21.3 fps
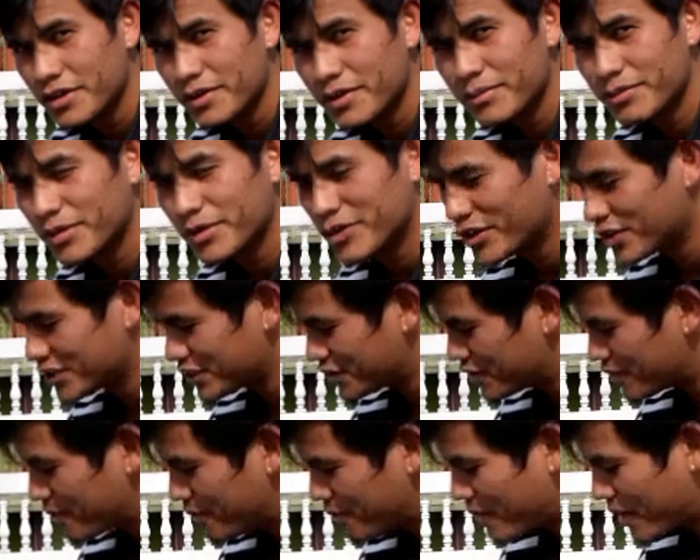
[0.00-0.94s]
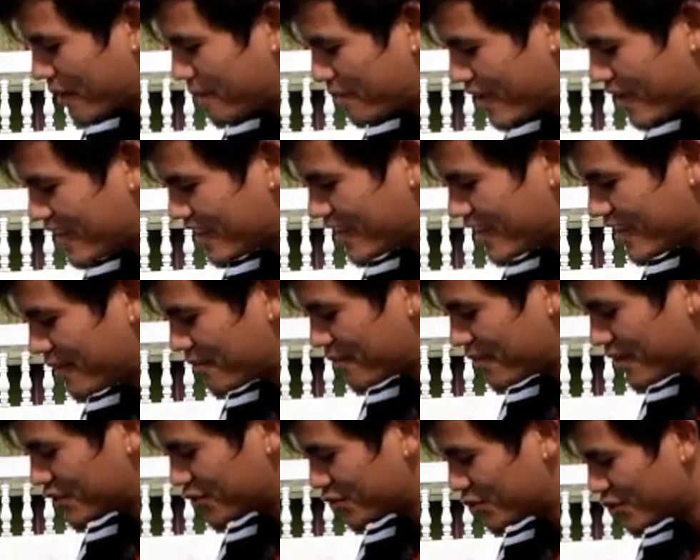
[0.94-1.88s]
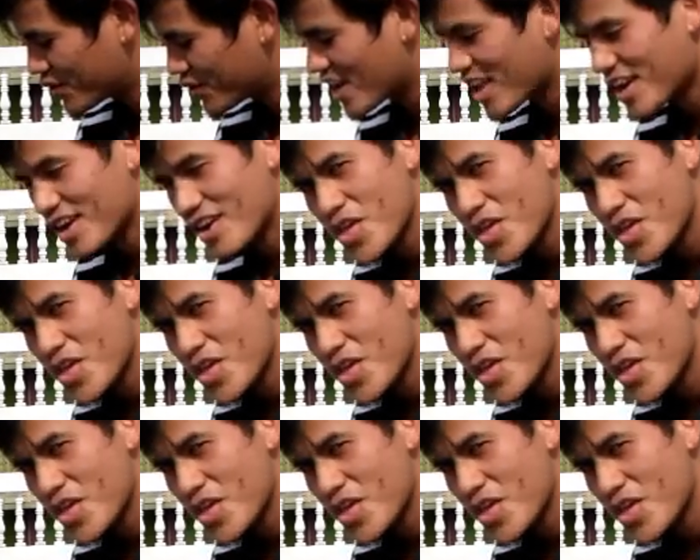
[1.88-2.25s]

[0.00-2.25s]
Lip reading: because my main aim is to get